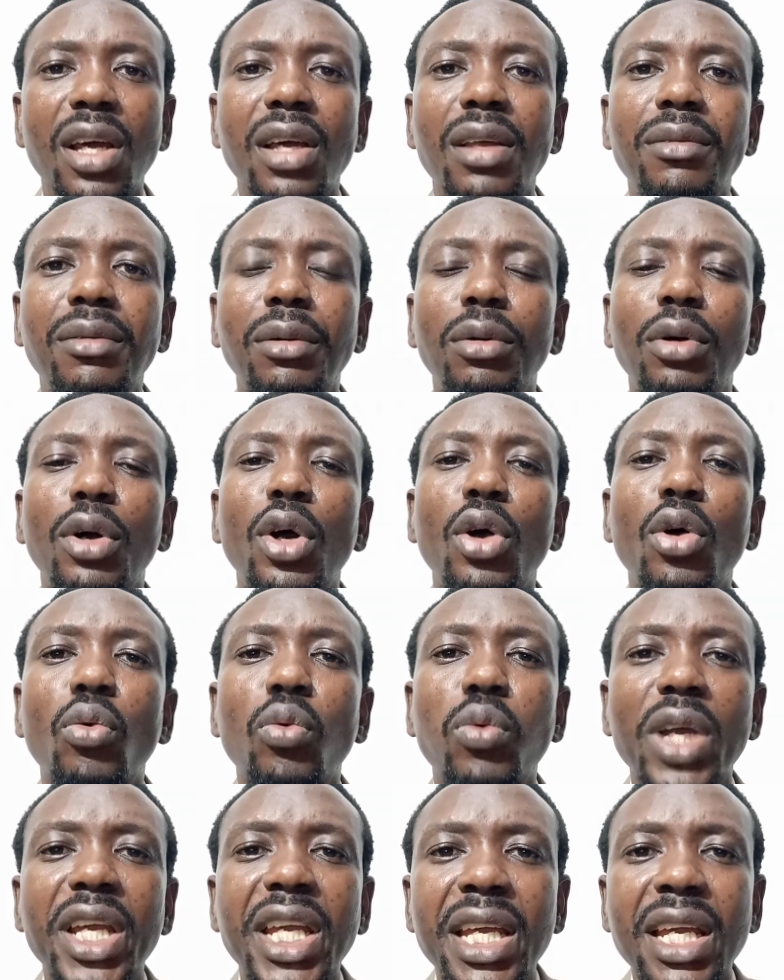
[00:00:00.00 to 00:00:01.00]
No,
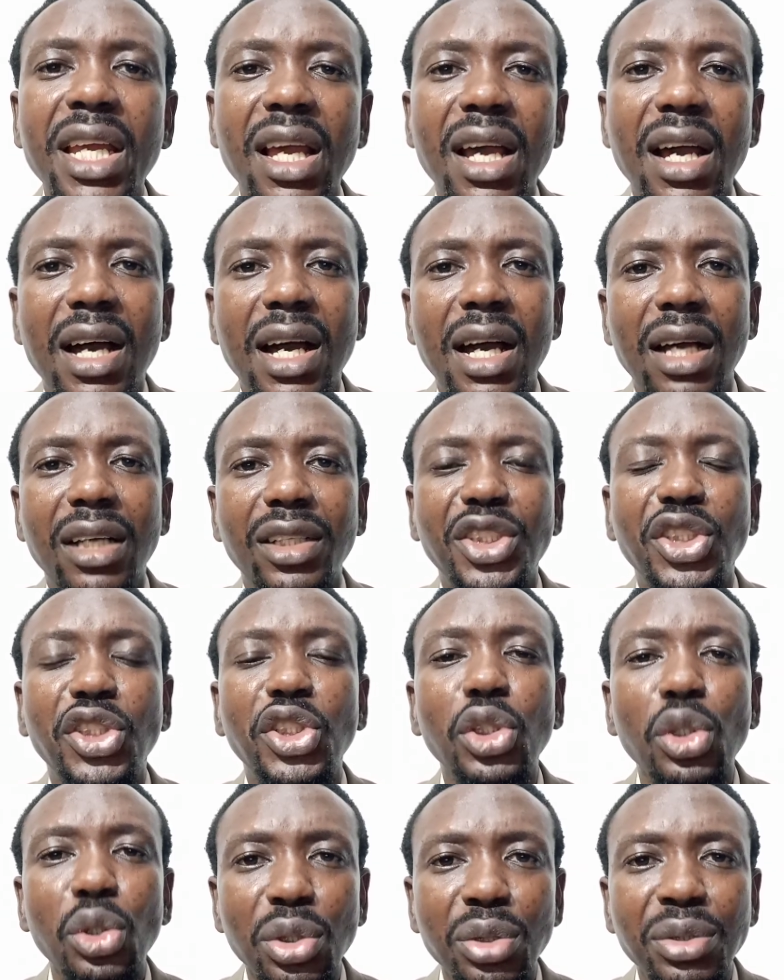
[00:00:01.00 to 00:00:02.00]
we
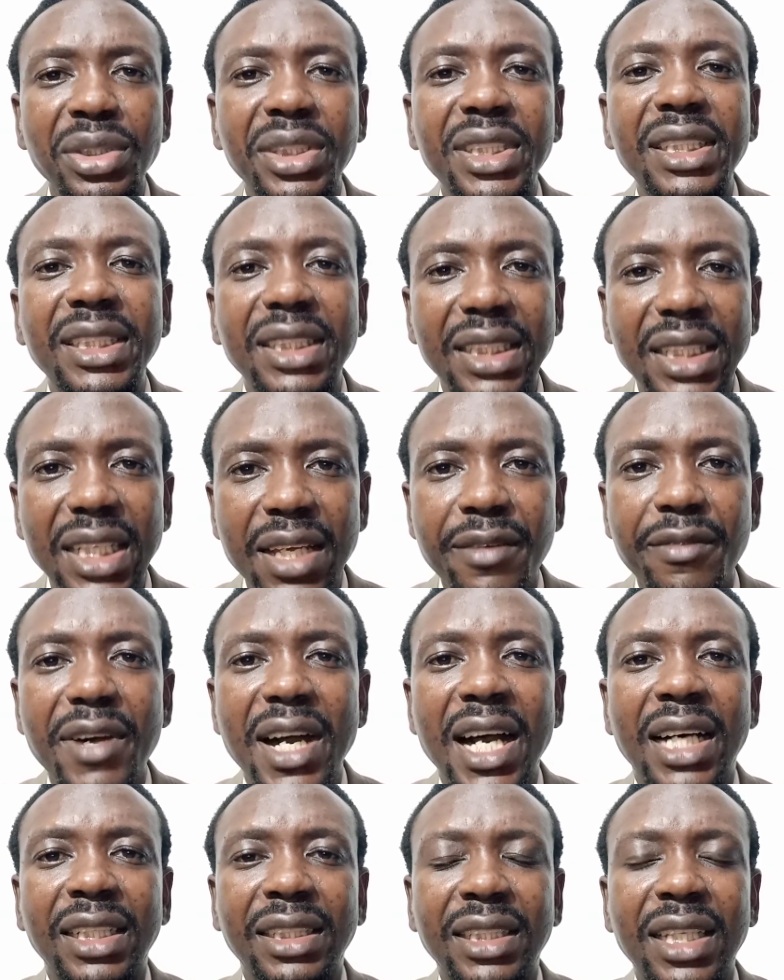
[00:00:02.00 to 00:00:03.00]
shouldn't deceive
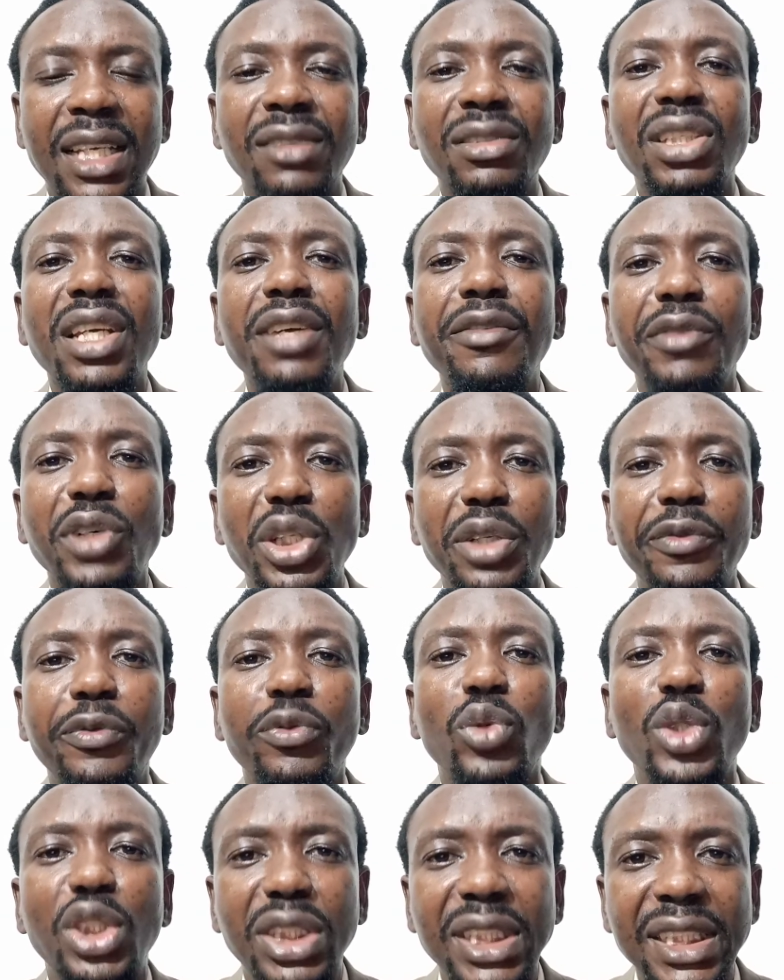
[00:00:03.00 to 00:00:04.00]
ourselves. Even if
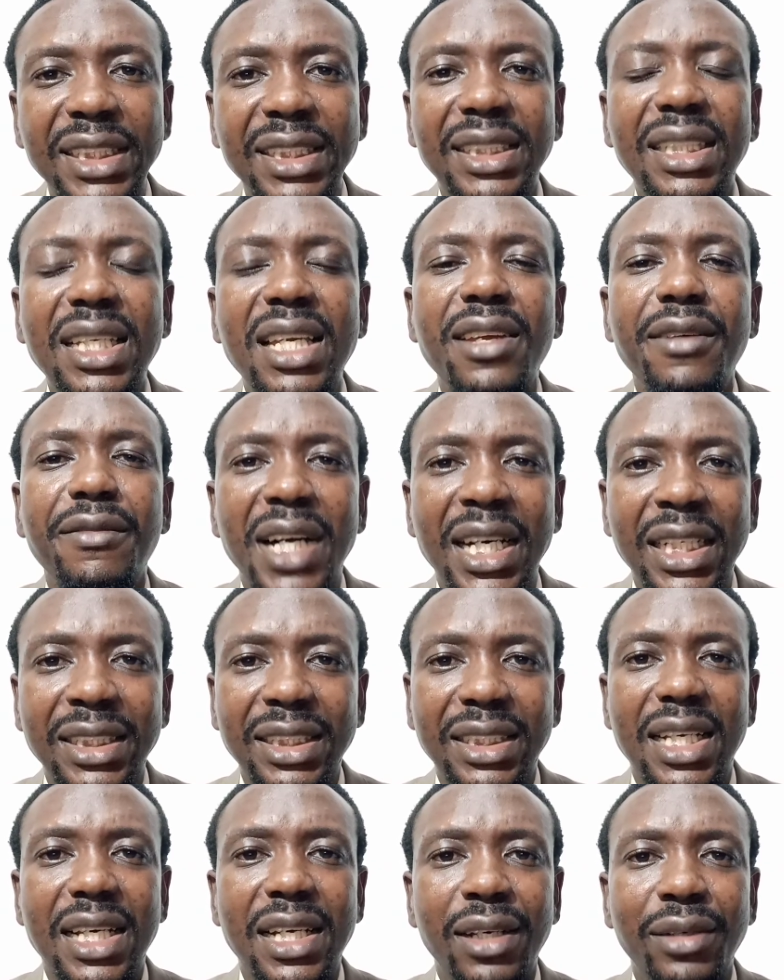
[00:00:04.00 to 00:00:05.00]
we deceive
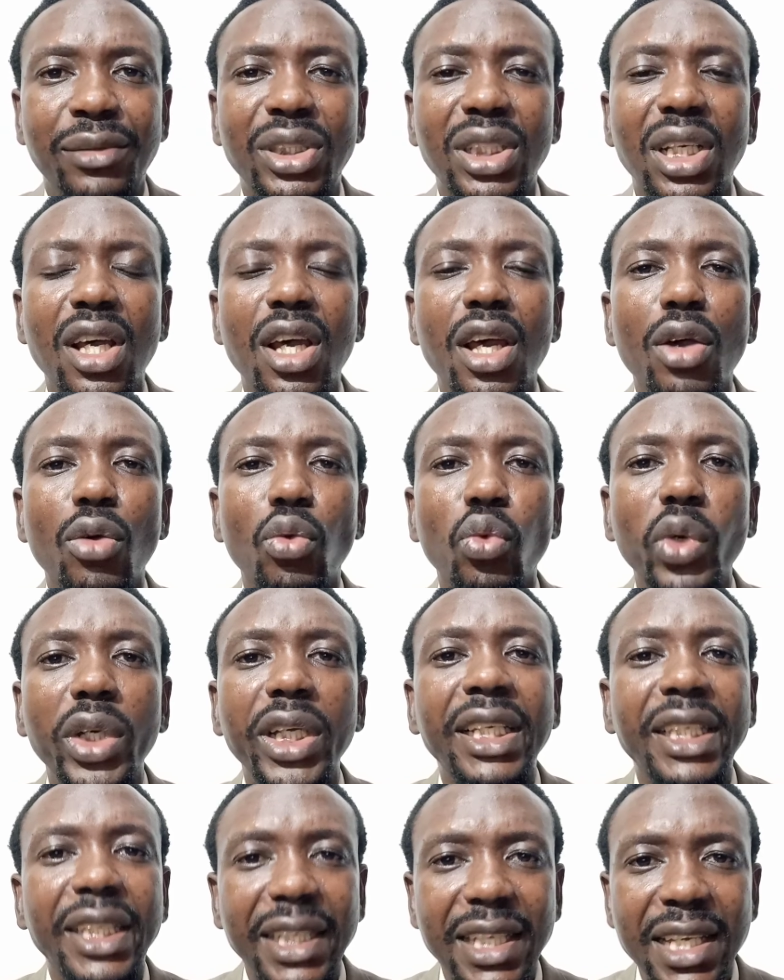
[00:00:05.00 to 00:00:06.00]
ourselves,
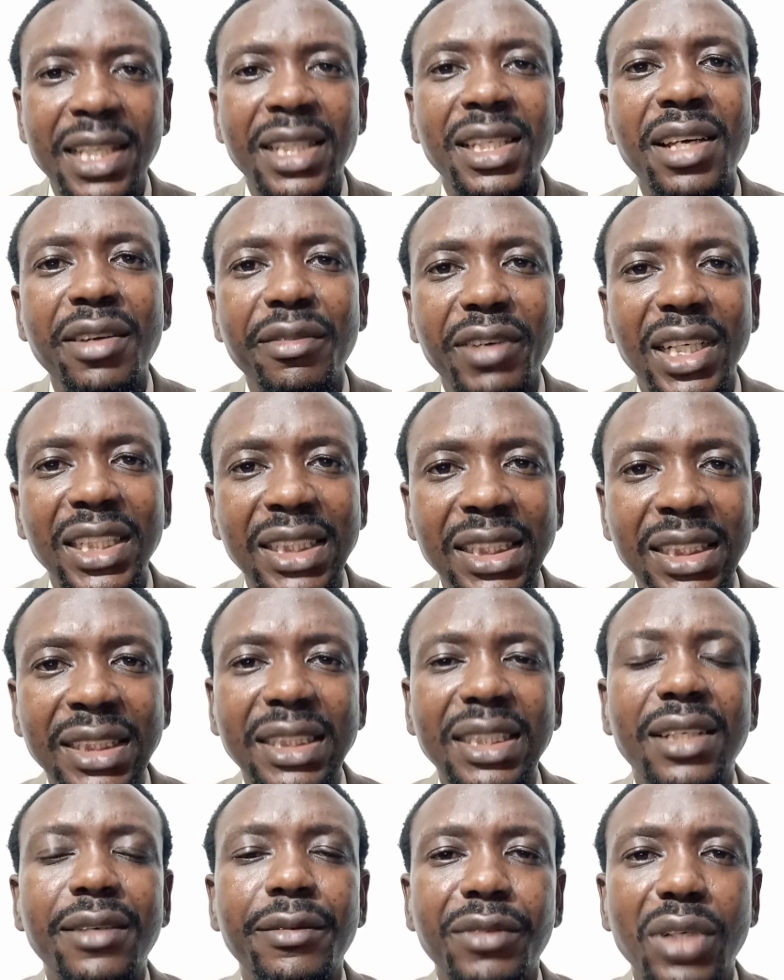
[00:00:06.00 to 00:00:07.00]
we can never
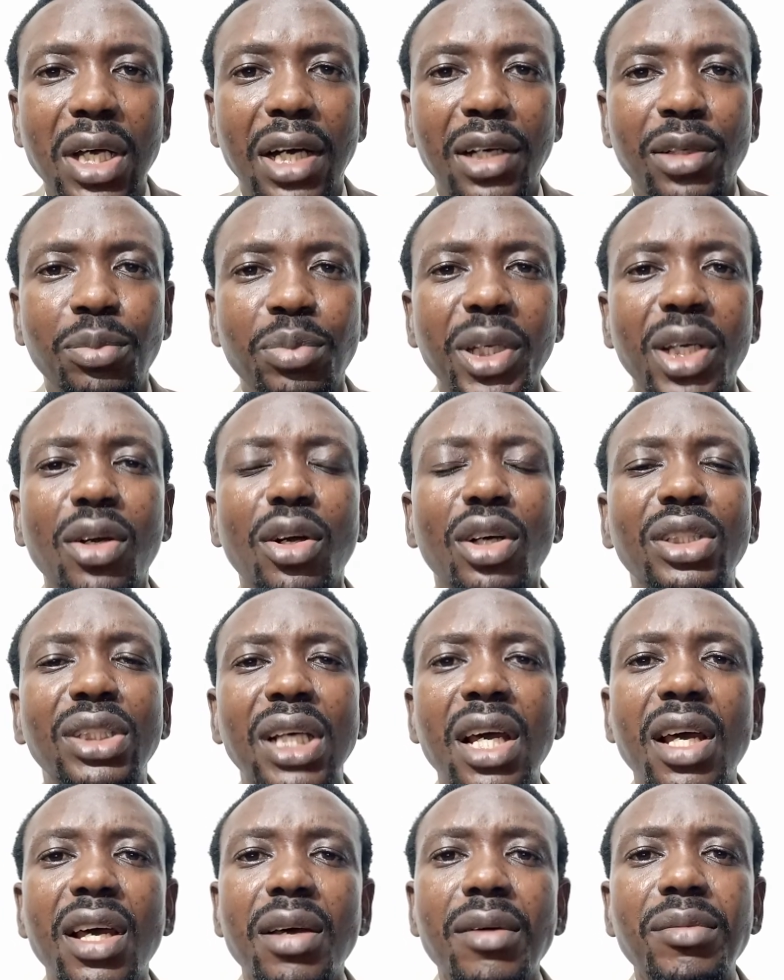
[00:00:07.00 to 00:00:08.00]
deceive God, because
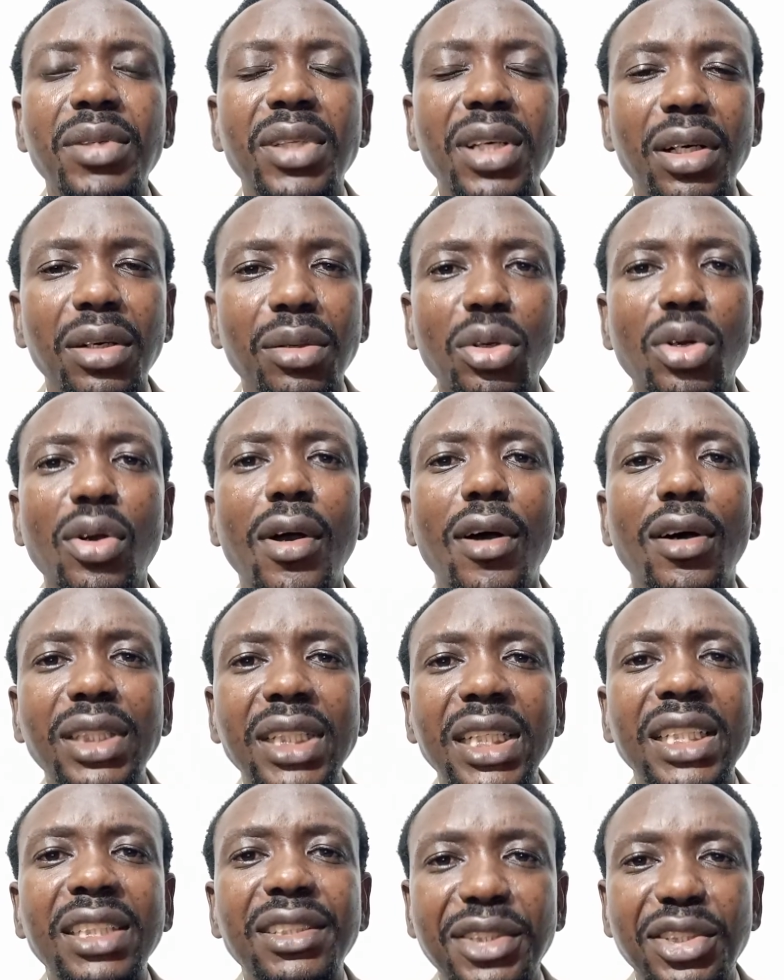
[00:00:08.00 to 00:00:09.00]
God
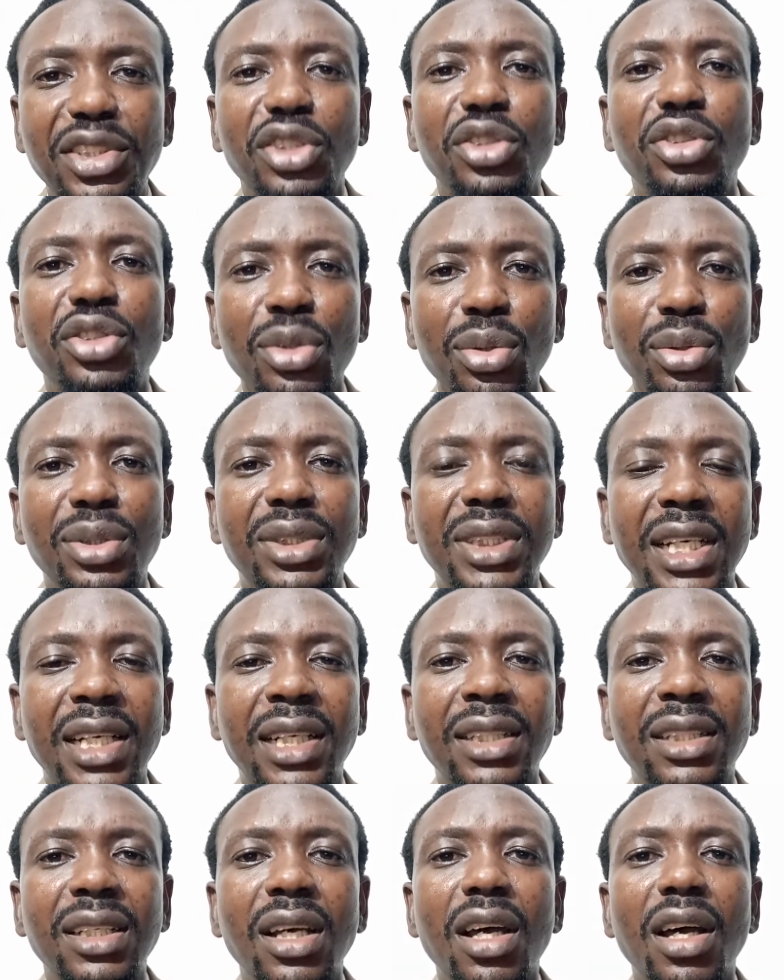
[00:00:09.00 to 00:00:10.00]

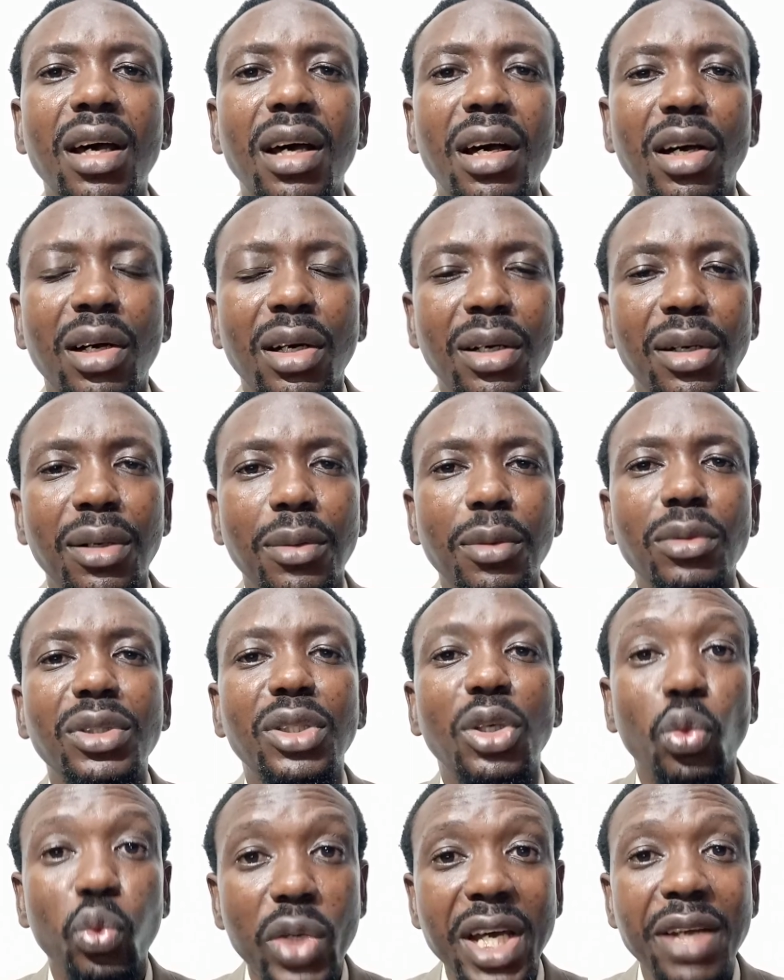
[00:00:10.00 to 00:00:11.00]
instituted
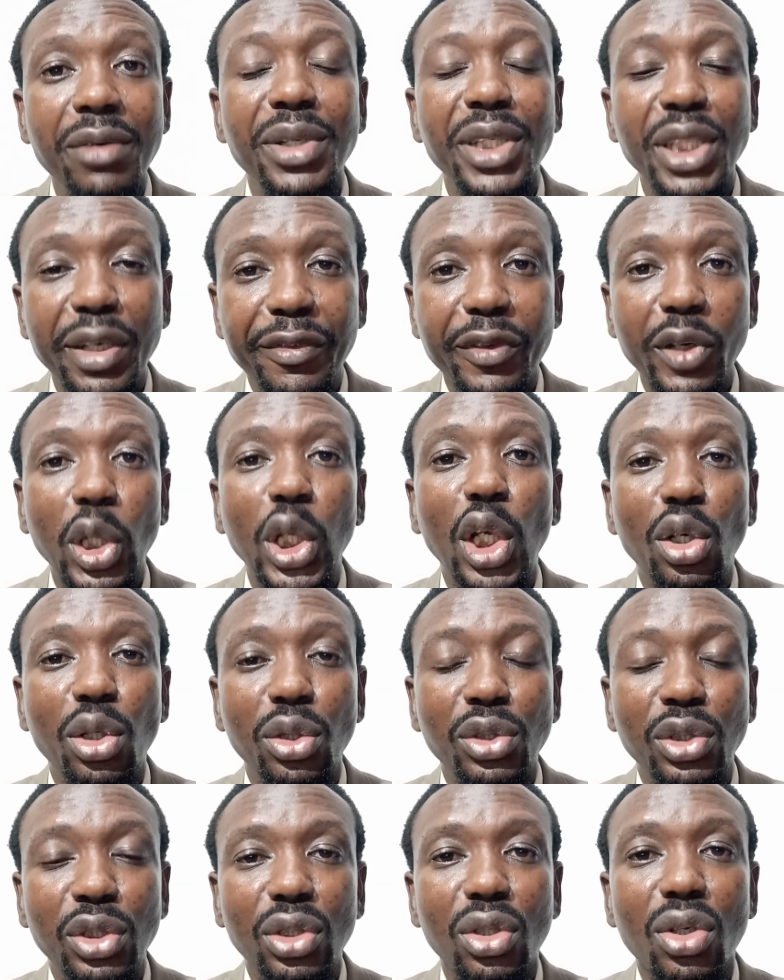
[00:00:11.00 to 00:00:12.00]
the wearing of
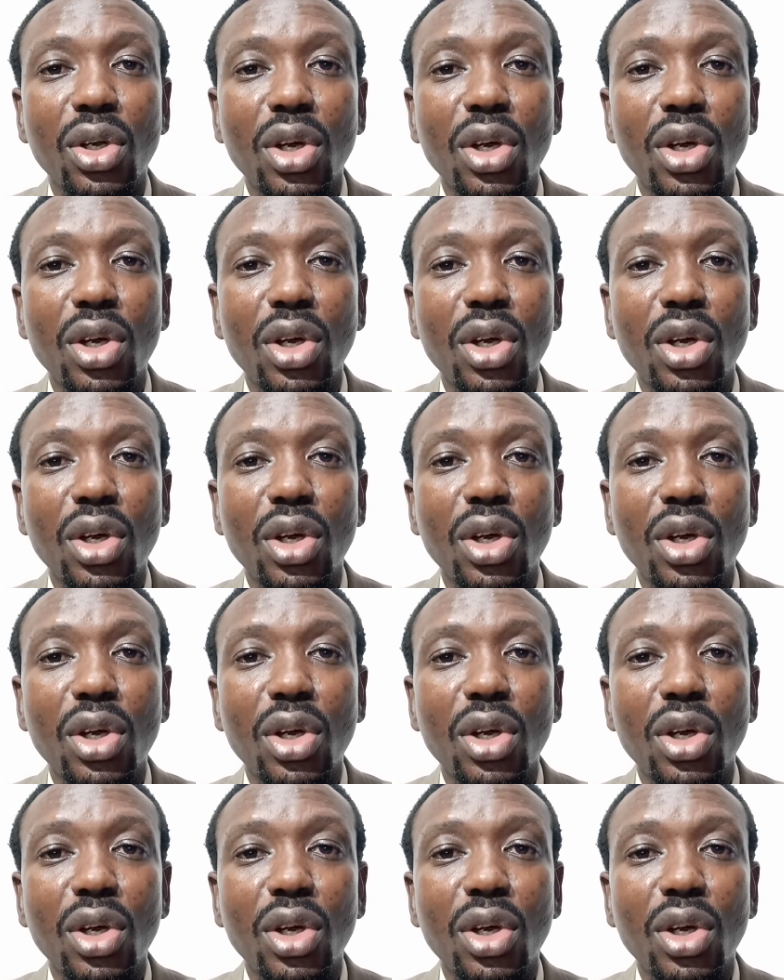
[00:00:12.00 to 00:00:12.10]
clothes.